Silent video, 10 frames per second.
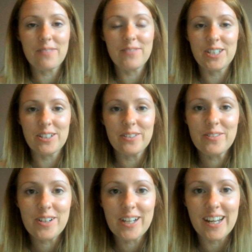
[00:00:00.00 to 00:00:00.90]
video,
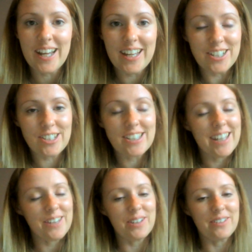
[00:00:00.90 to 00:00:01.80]
can I just let
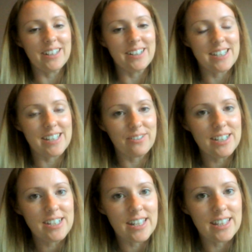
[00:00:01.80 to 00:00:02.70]
you into a little
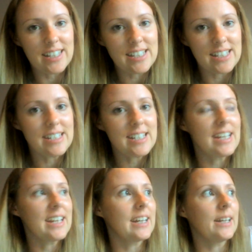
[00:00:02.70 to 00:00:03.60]
secret? This has
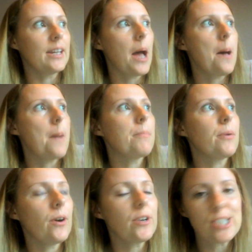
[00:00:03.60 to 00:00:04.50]
taken
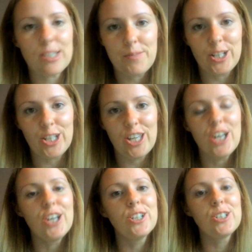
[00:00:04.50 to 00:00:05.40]
approximately
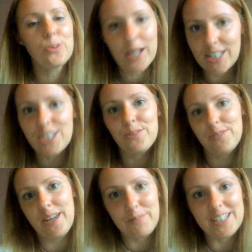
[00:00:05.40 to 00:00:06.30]
22
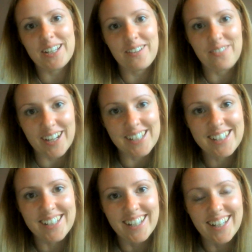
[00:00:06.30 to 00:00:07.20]
attempts to get
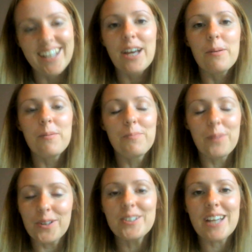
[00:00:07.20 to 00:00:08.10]
right.
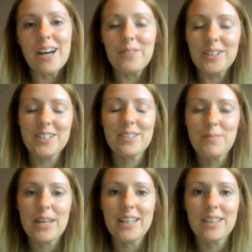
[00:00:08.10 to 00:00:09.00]
But I wanted to
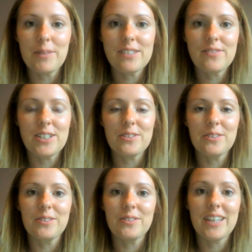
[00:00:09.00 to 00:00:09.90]
make the best
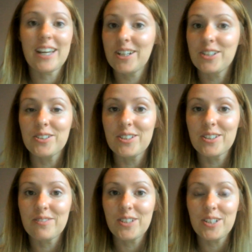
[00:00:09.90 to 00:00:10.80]
video that I could
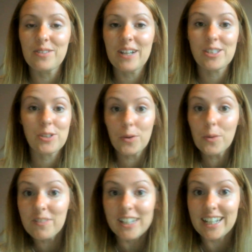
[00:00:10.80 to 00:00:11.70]
for you guys to
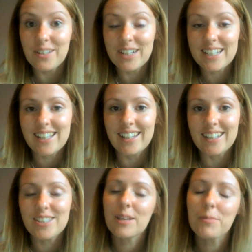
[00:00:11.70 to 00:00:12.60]
hopefully get you
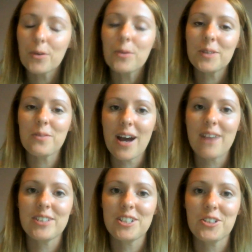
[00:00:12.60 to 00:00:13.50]
excited. So I'm hoping you
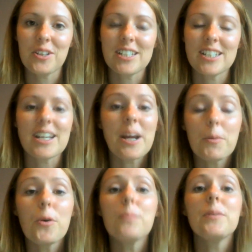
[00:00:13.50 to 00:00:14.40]
have enjoyed it, and I'm
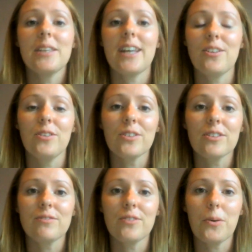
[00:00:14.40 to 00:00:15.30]
hoping that you're
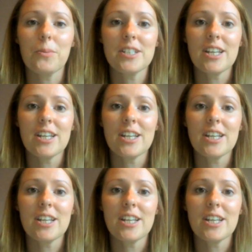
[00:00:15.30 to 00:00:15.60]
looking forward